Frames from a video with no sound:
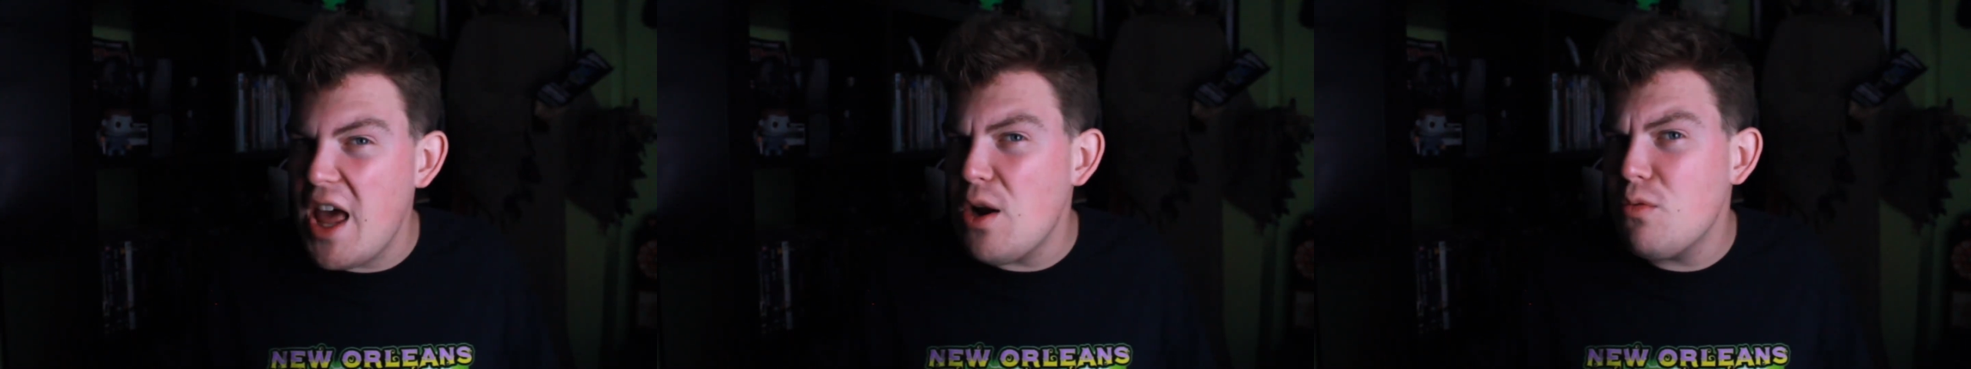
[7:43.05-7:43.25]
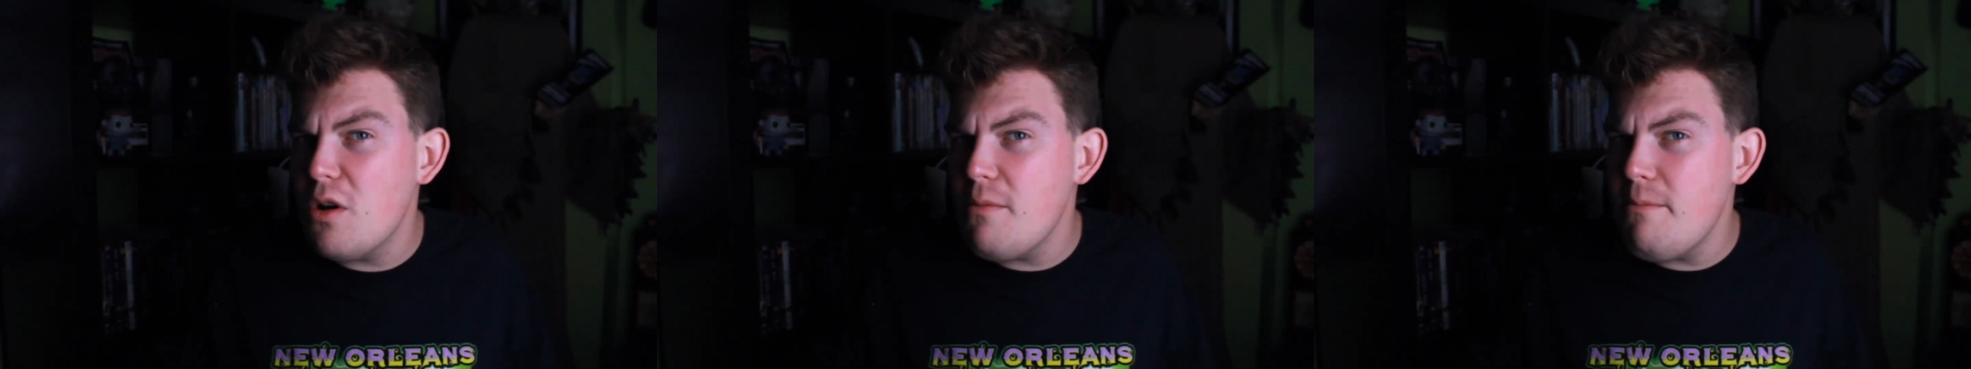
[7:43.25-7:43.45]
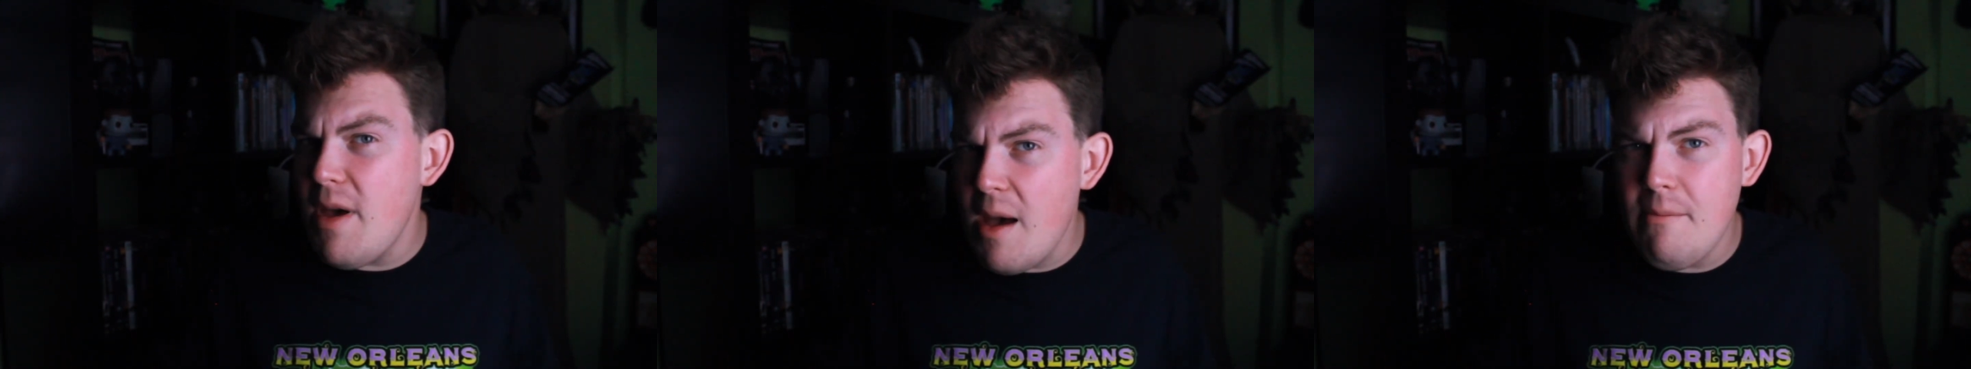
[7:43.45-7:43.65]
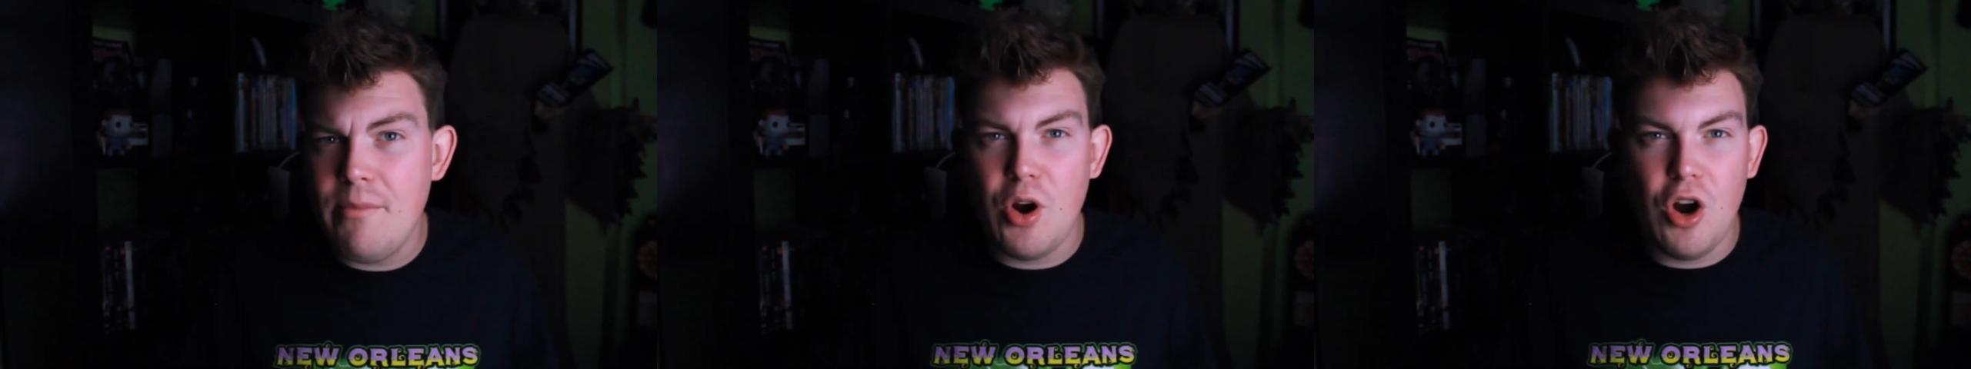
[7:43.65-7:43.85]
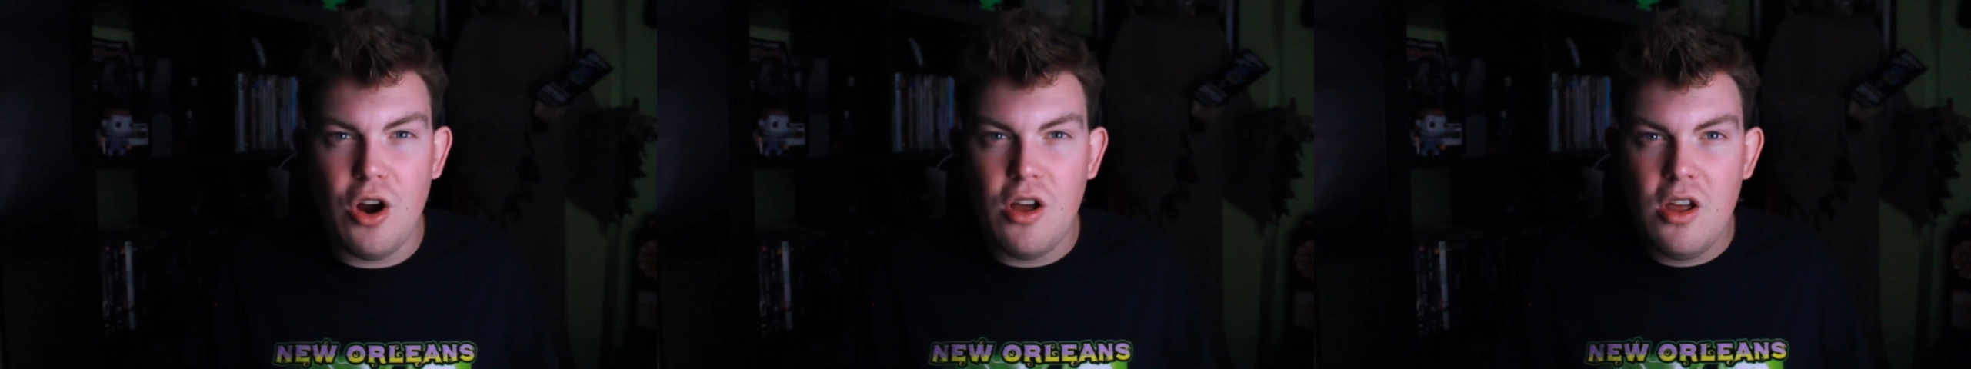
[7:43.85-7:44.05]
And
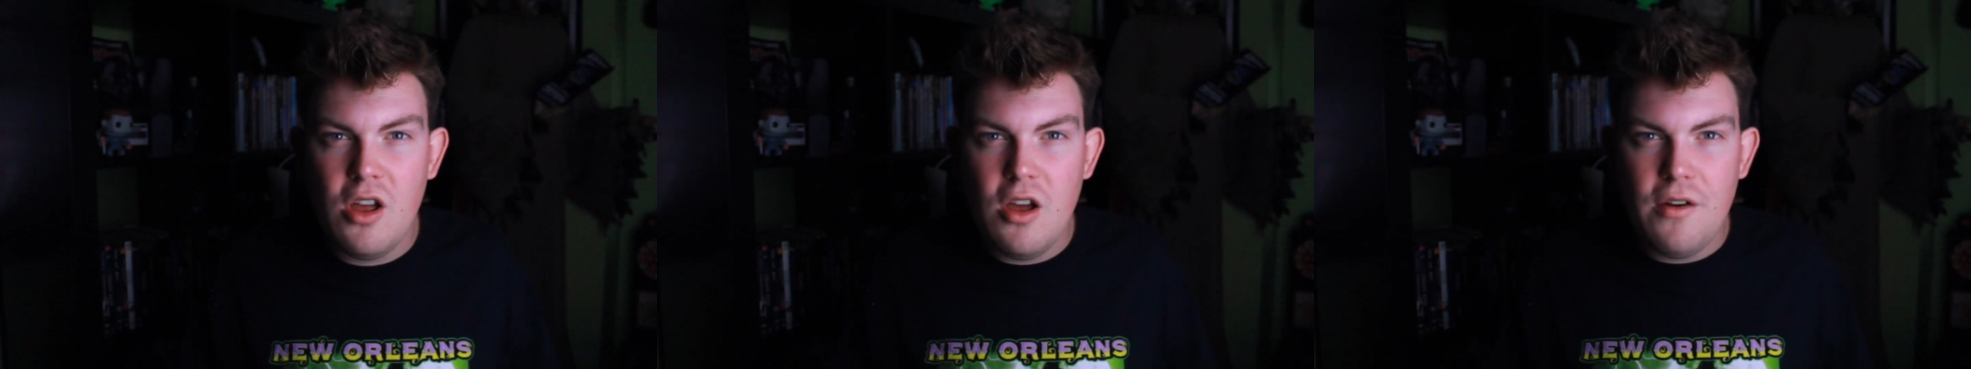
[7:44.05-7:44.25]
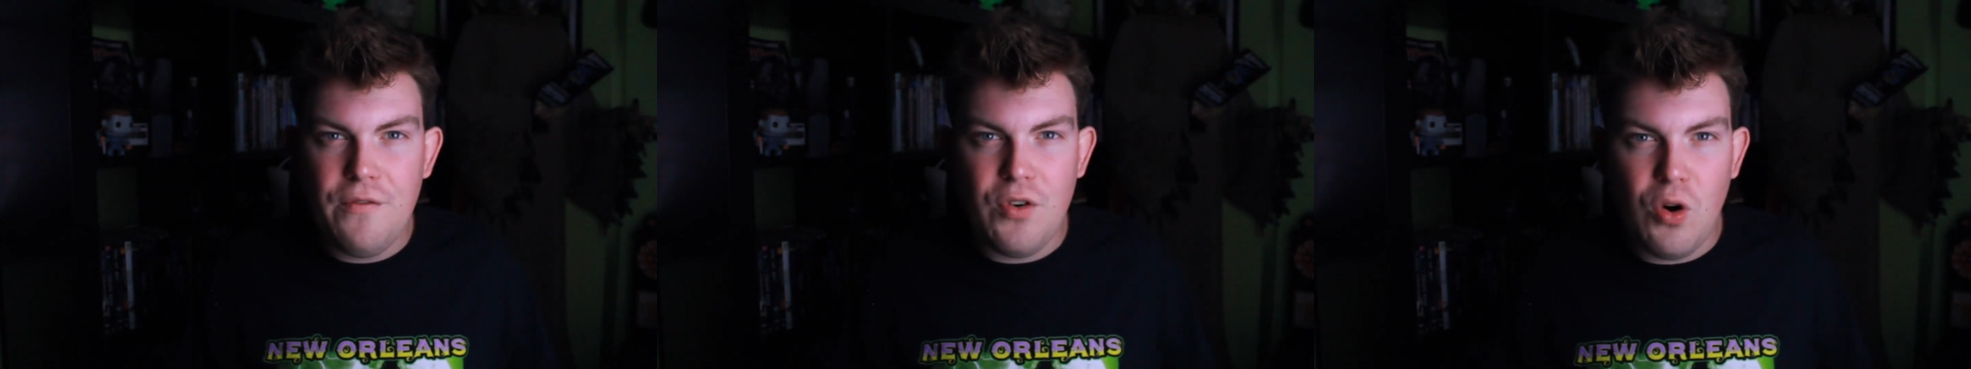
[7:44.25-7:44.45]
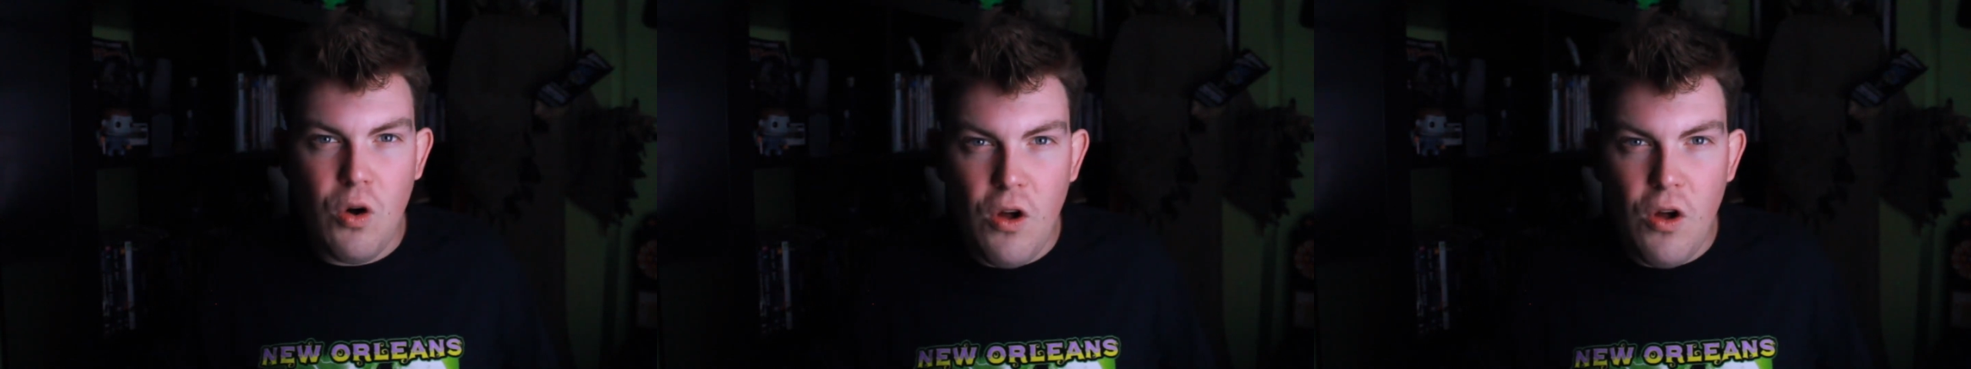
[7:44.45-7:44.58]
remember, for